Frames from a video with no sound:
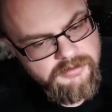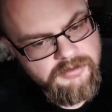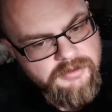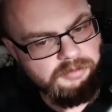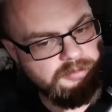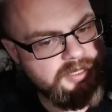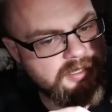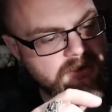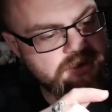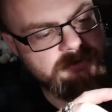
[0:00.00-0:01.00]
The barrel
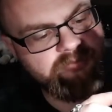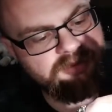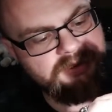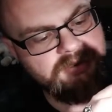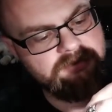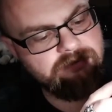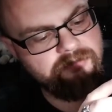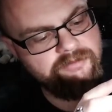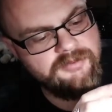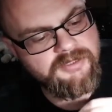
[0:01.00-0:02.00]
I do have plans
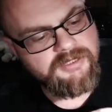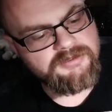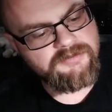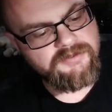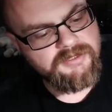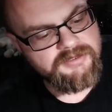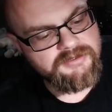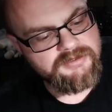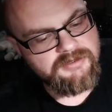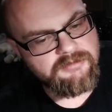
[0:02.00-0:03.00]
for, but as of yet
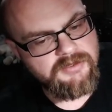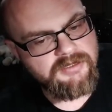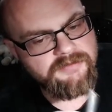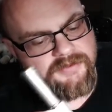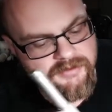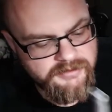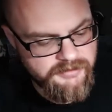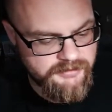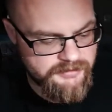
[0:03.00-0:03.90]
is unmodified.